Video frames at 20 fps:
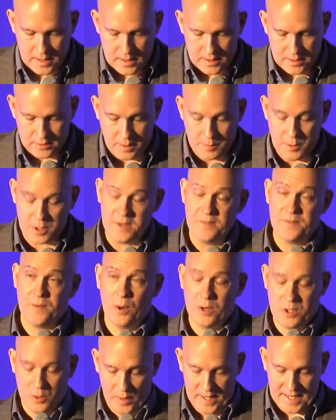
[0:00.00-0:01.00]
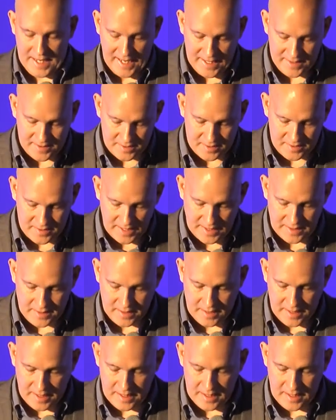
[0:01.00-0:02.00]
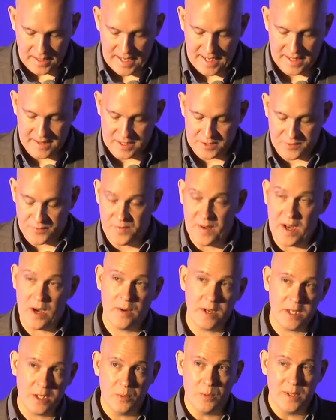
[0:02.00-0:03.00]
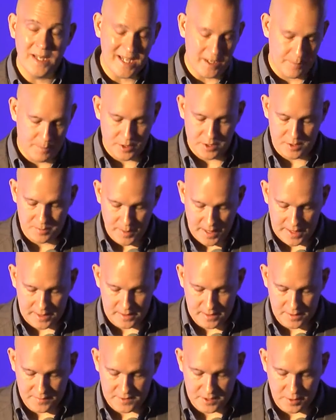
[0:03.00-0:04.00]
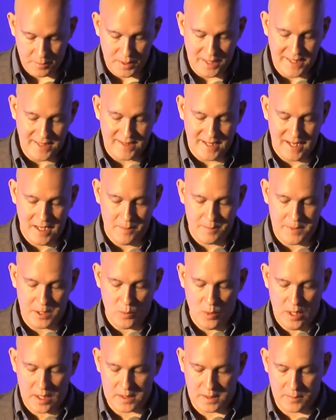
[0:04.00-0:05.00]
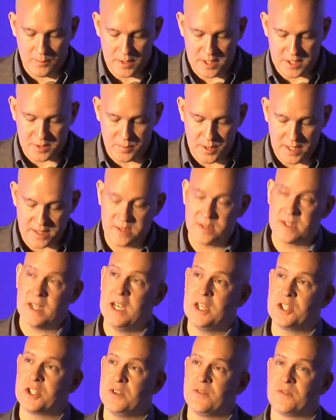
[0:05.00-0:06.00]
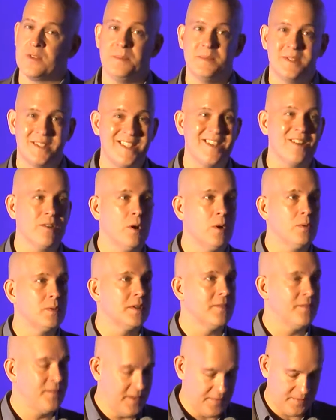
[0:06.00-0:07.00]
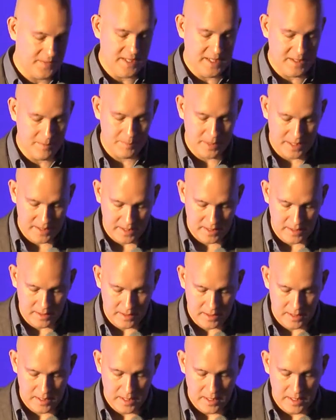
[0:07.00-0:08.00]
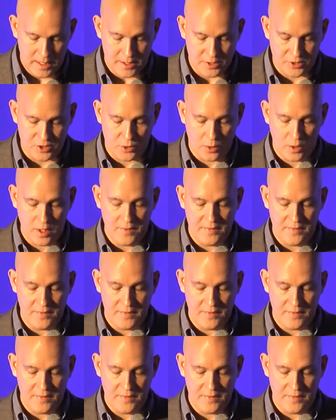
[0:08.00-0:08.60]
So I'm looking forward to what he has to say today and this very unique perspective. So please help me welcome with his presentation From Zero to fifteen million, the story of